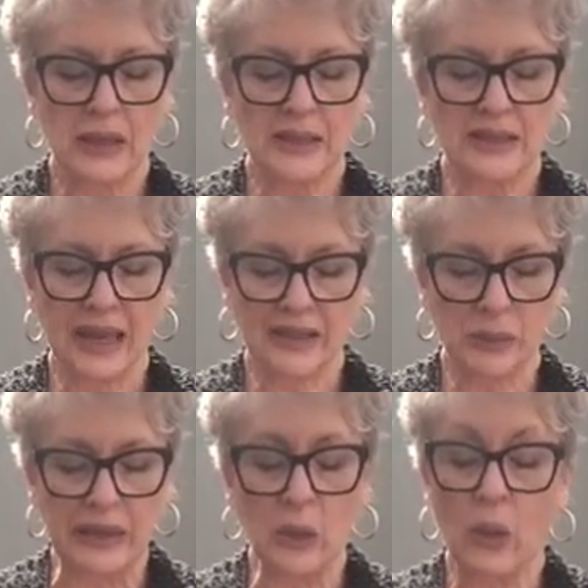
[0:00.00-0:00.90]
Start
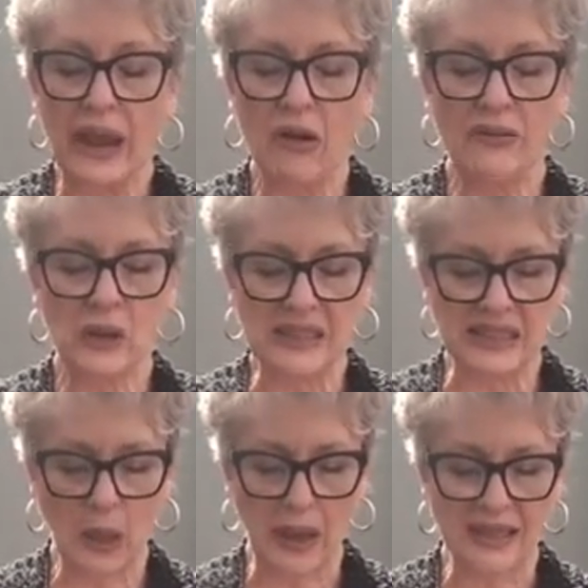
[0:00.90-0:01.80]
to be aware of your
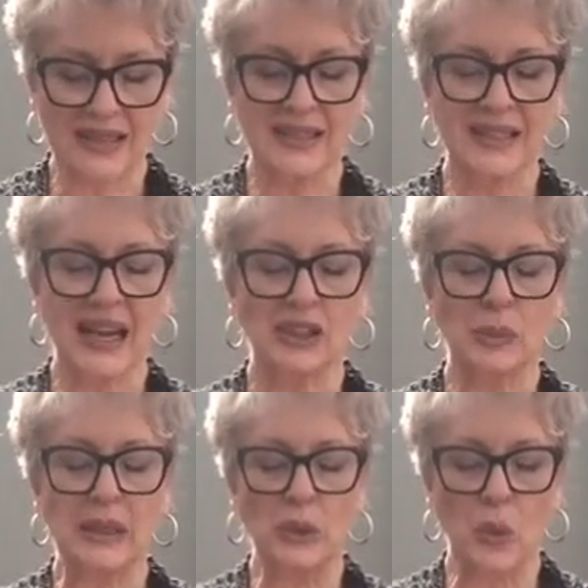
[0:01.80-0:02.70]
psoas and start
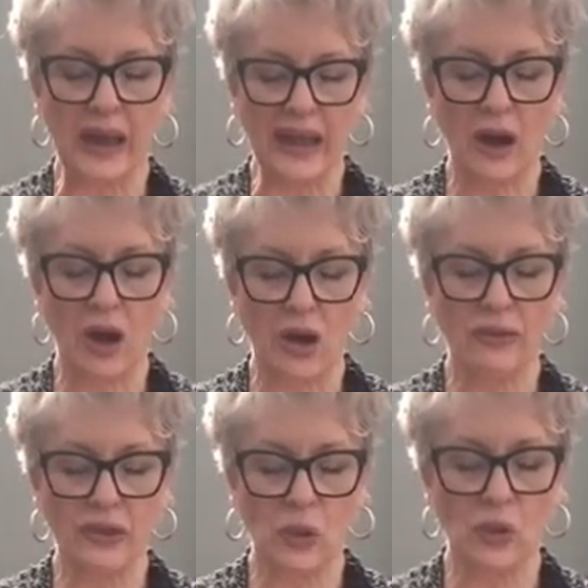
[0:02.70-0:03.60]
to be aware
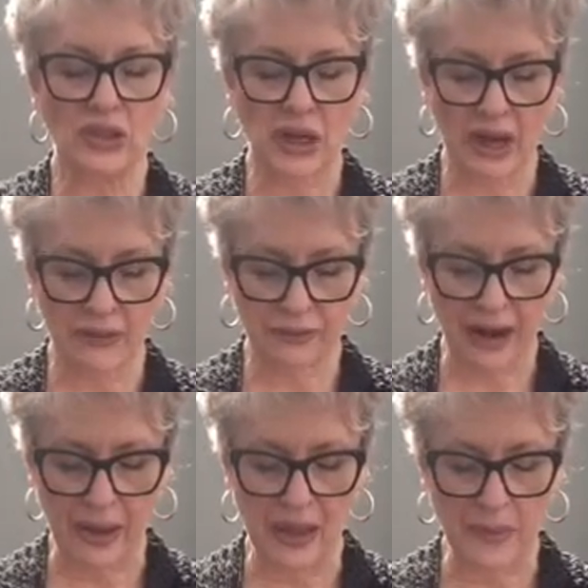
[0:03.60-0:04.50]
of your
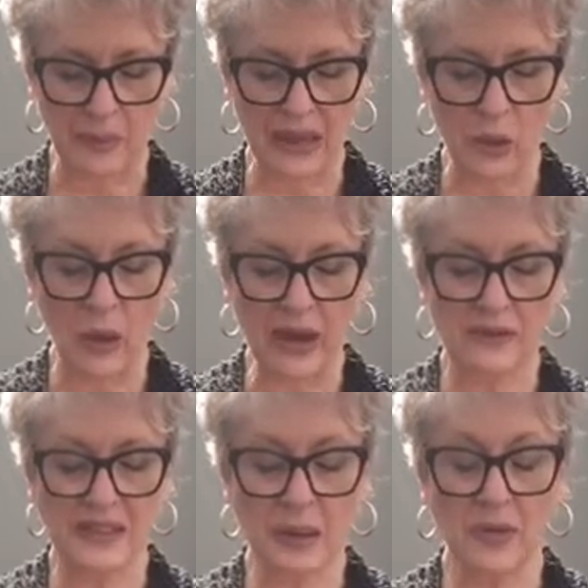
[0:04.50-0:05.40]
diaphragm and be aware
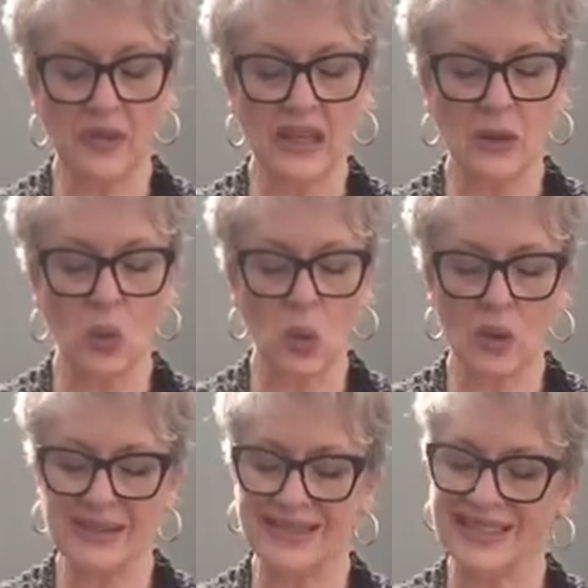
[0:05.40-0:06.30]
of some of the
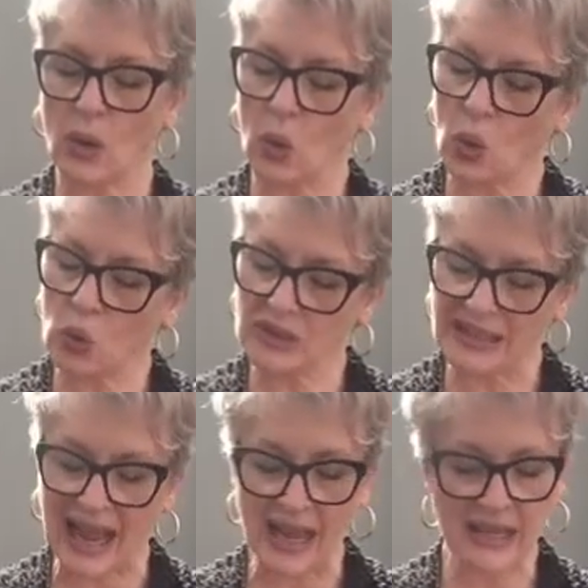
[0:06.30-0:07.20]
organs all
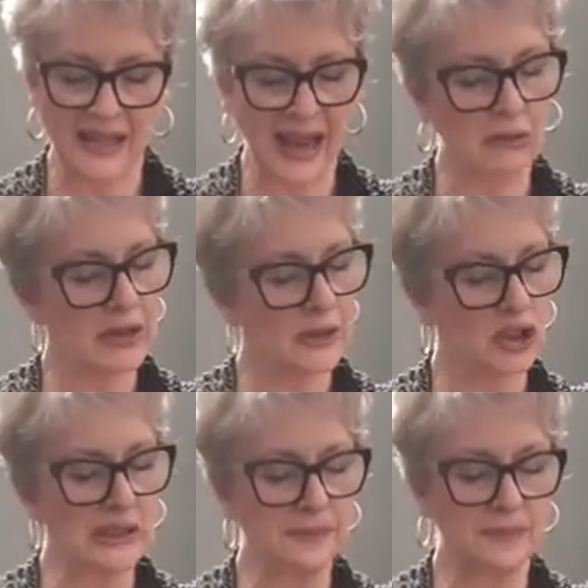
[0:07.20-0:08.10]
down in that
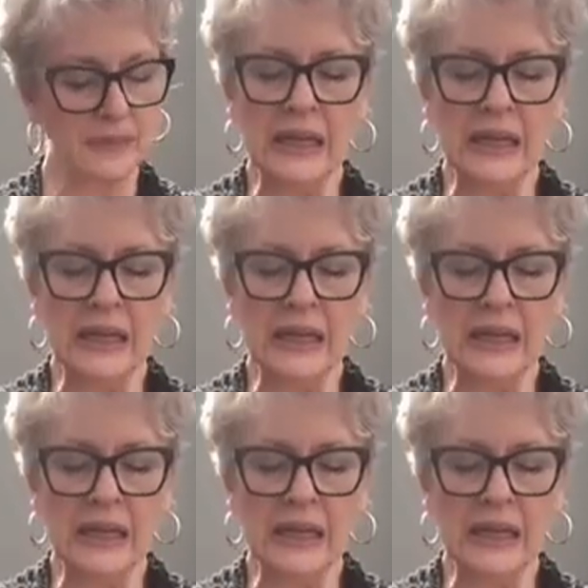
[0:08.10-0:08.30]
region.